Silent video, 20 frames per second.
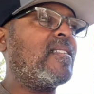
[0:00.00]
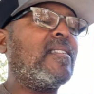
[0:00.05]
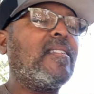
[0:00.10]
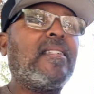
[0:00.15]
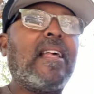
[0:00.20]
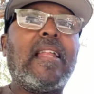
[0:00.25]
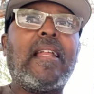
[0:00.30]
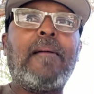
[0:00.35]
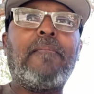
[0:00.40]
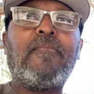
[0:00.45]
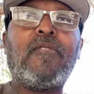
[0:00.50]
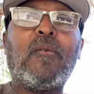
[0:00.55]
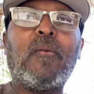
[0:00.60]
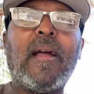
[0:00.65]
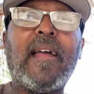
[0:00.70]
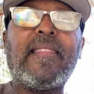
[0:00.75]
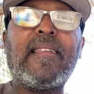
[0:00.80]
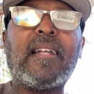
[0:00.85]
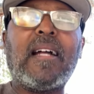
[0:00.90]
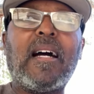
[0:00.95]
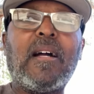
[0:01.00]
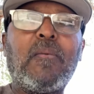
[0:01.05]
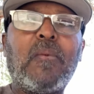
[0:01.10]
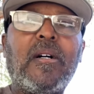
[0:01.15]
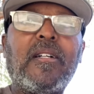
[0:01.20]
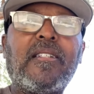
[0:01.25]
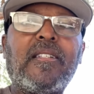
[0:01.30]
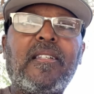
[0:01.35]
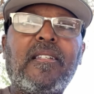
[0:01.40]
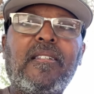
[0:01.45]
set up the way that I
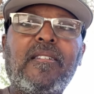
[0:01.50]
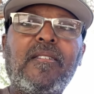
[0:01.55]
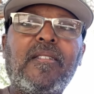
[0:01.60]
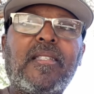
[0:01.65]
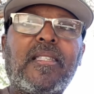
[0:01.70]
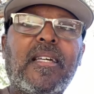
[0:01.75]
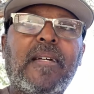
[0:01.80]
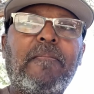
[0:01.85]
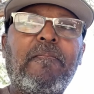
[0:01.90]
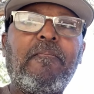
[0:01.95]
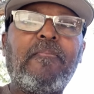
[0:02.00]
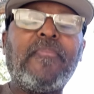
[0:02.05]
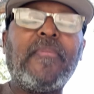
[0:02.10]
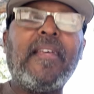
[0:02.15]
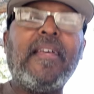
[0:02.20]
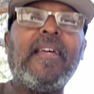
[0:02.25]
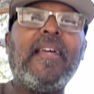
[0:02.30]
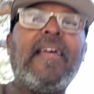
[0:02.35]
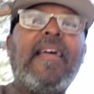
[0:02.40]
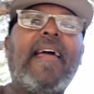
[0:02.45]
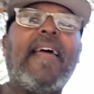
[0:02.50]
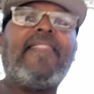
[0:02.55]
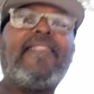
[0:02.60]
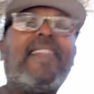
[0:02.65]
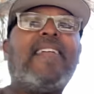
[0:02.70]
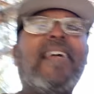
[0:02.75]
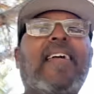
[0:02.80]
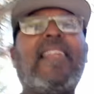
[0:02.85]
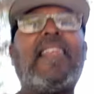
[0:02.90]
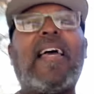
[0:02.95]
want to use them. And
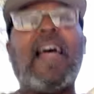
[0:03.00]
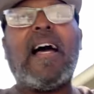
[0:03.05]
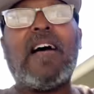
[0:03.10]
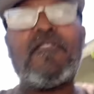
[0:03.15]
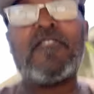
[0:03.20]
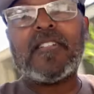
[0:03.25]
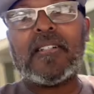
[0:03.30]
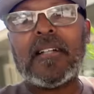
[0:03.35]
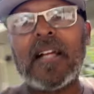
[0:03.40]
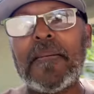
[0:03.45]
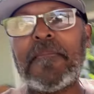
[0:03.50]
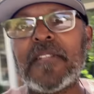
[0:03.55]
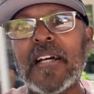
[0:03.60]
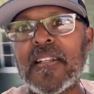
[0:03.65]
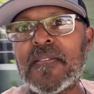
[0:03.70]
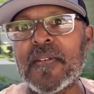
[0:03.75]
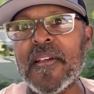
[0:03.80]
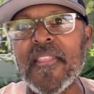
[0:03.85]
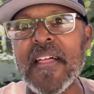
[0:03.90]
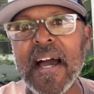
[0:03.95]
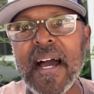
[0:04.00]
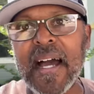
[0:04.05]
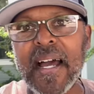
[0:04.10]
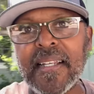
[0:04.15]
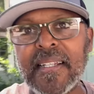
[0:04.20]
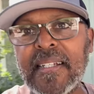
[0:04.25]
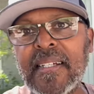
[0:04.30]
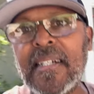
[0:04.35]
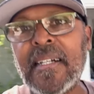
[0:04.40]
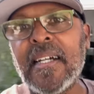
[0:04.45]
then after I'm done with that,
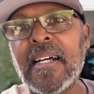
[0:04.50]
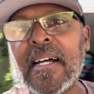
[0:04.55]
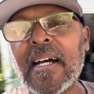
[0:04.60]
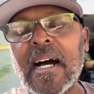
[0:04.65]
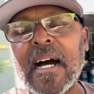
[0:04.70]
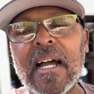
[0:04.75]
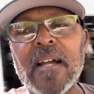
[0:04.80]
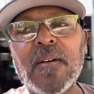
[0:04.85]
I